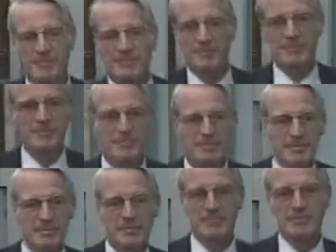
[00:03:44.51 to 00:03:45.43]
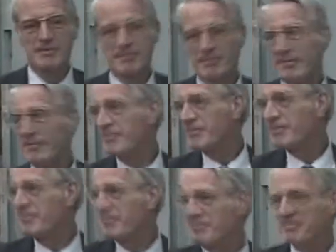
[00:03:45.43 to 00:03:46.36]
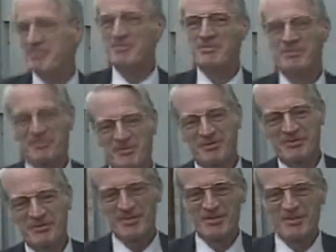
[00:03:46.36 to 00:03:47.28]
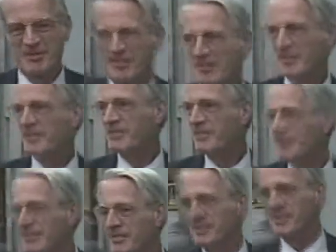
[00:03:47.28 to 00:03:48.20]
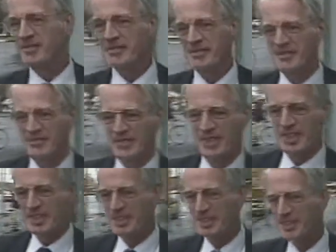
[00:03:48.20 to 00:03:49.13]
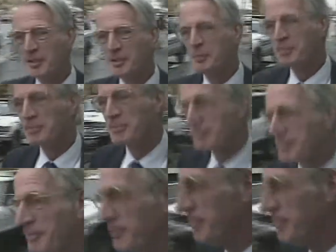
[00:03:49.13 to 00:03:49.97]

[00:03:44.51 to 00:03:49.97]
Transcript: but it provides a powerful clue to how unsatisfactory the board's report